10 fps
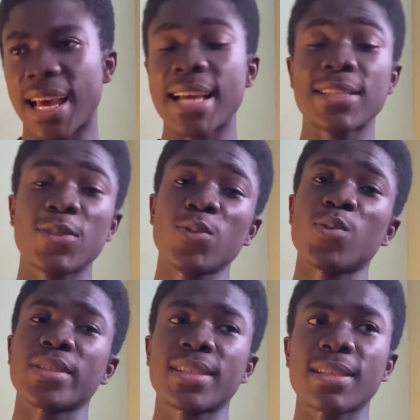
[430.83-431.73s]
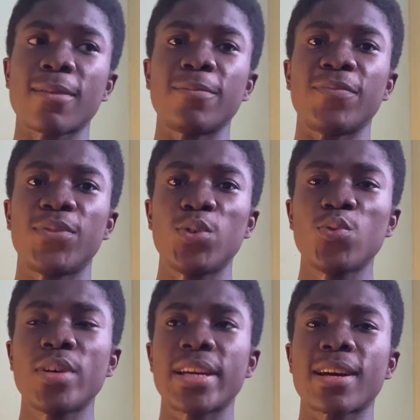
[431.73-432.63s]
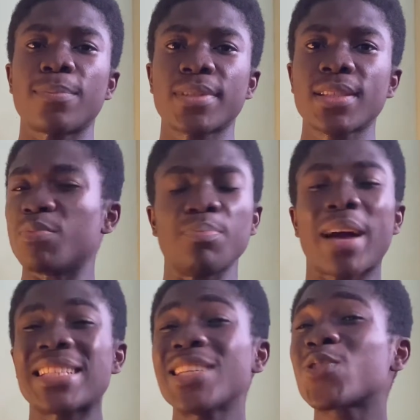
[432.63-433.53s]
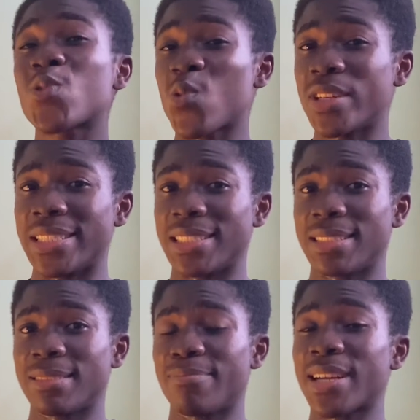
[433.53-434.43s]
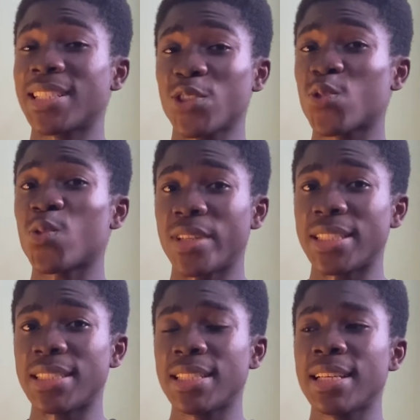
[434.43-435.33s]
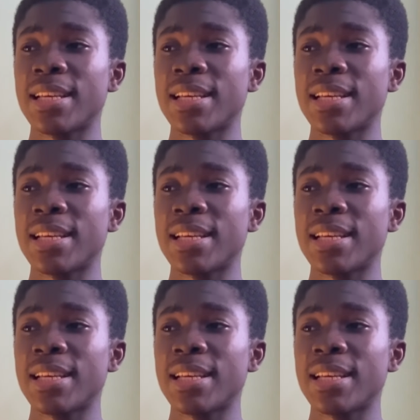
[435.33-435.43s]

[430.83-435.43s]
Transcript: I still got some few hiccups by just scrolling